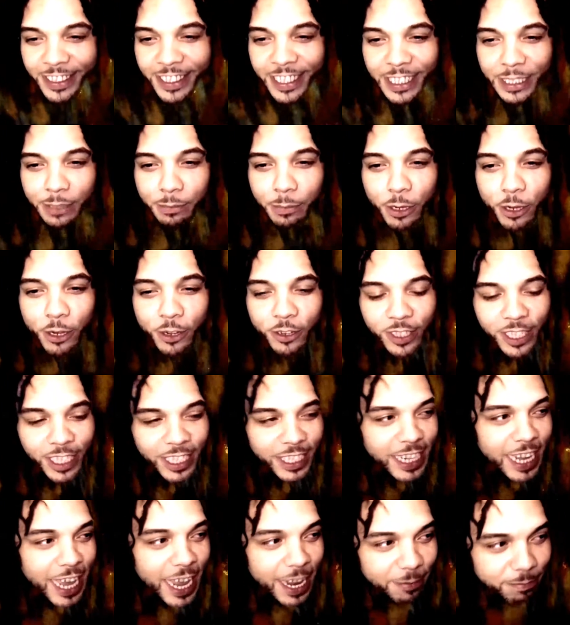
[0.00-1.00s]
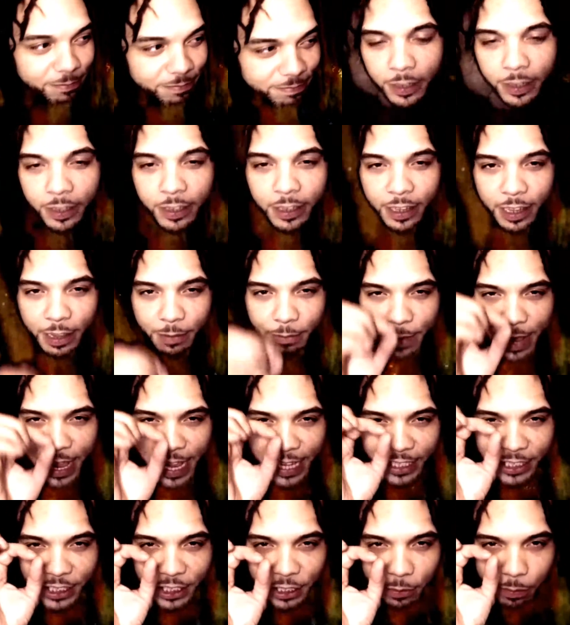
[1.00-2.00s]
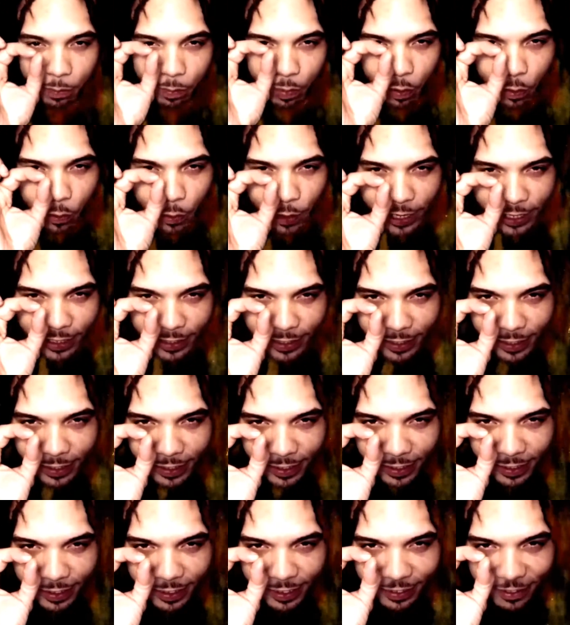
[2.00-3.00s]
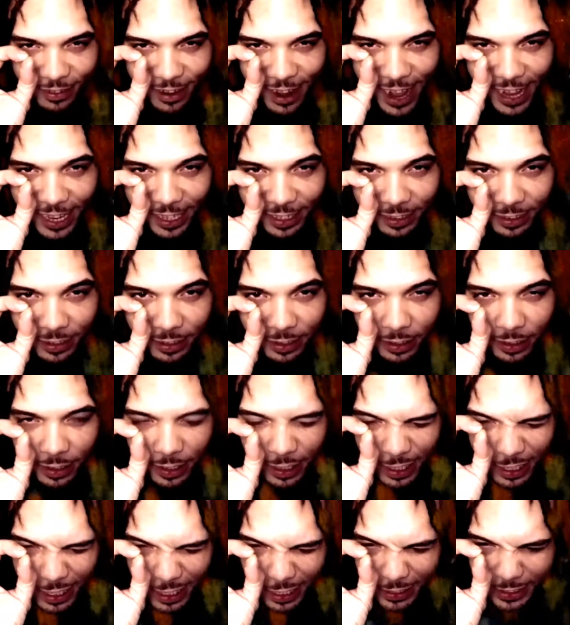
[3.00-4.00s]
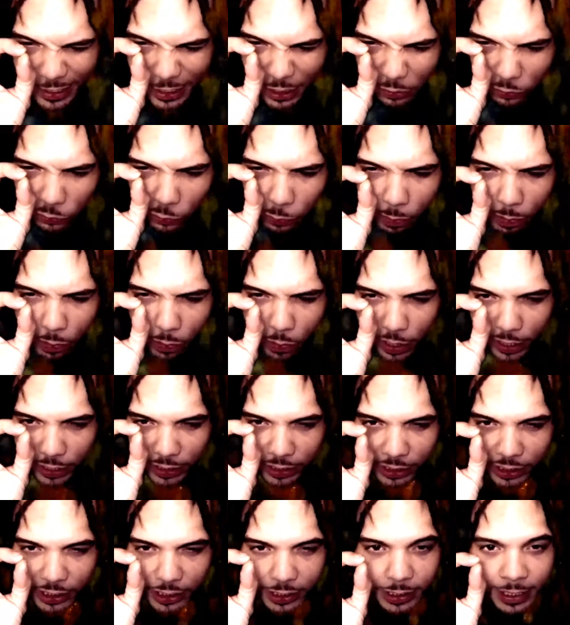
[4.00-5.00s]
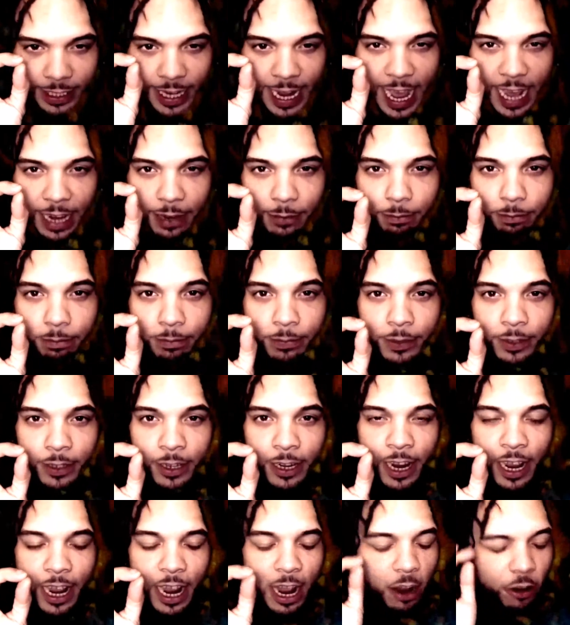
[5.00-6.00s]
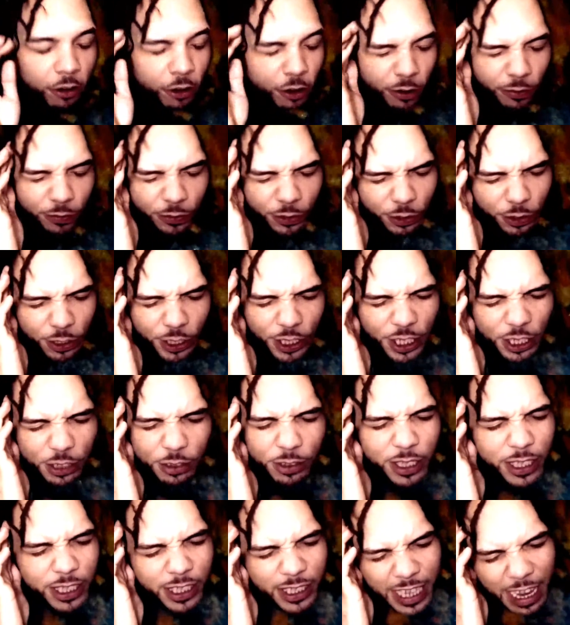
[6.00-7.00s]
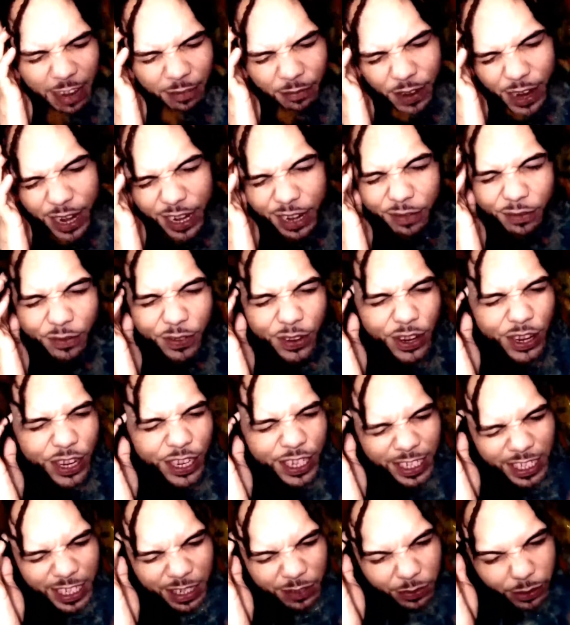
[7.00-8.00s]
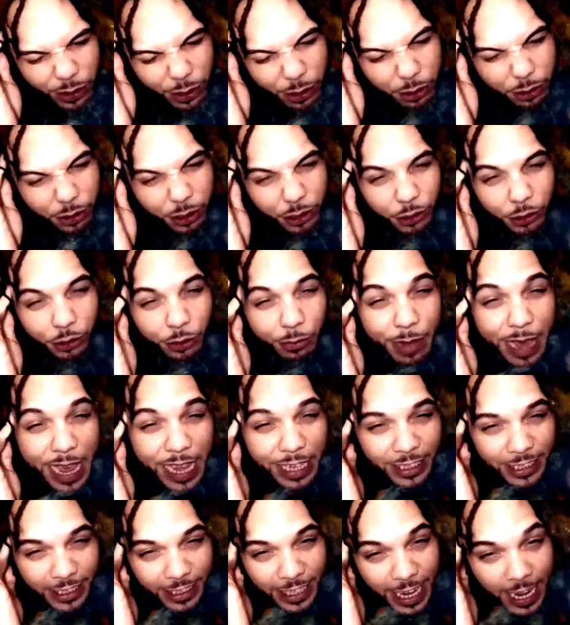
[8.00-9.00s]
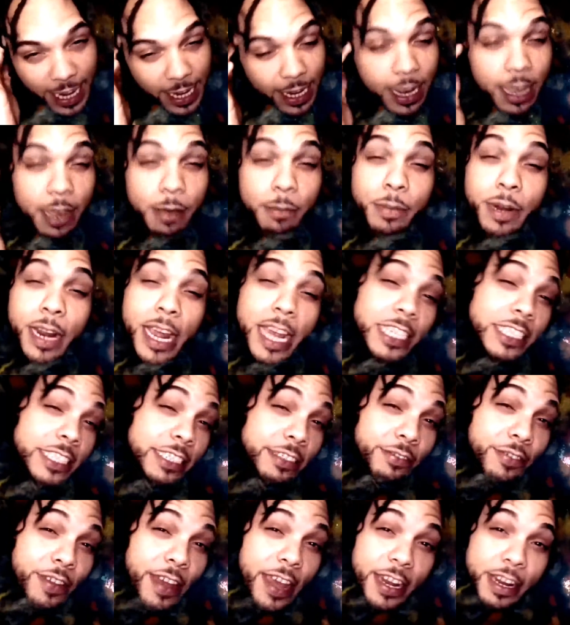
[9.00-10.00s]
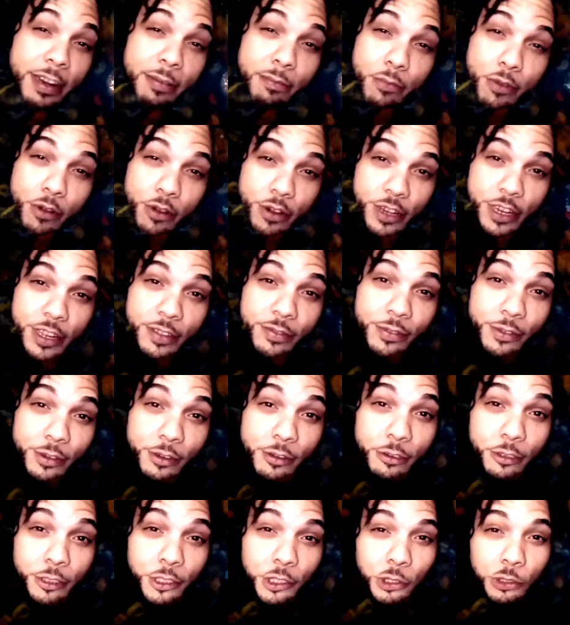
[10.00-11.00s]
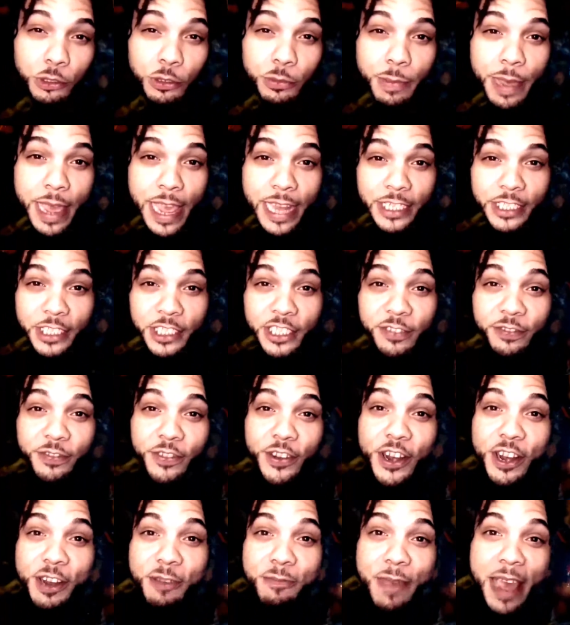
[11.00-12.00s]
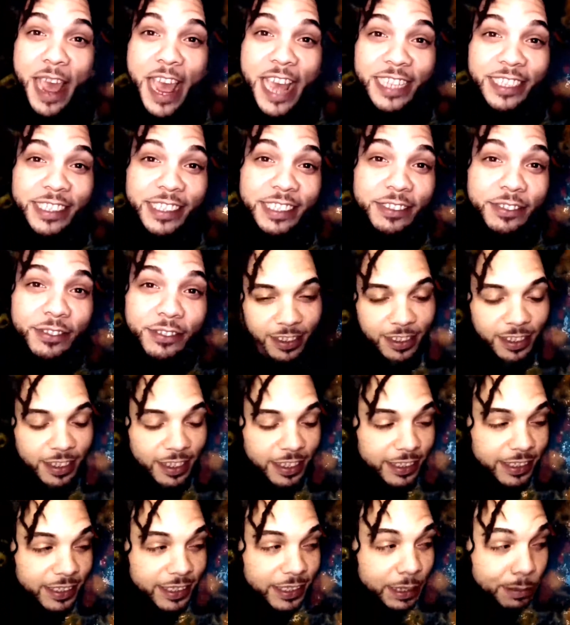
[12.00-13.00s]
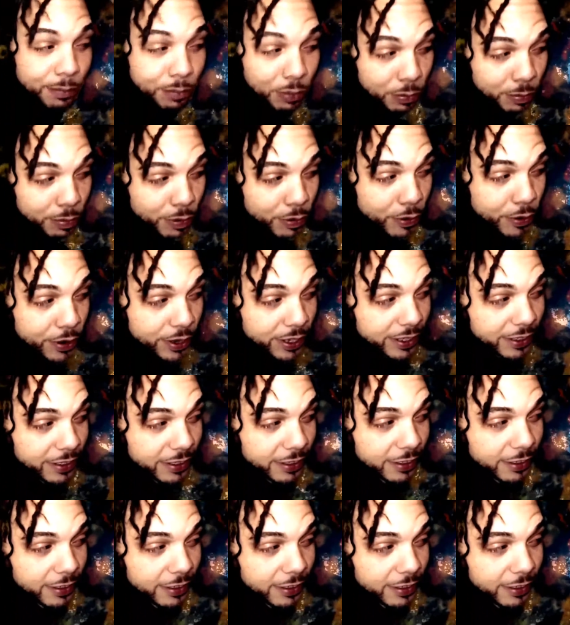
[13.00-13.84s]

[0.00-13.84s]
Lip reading: That's my old nickname. Imagine a point, right? A literal point, just an atom. I don't know if you can do this. I find it very difficult to imagine that, but I actually find it more difficult to imagine the very massive. A simple point.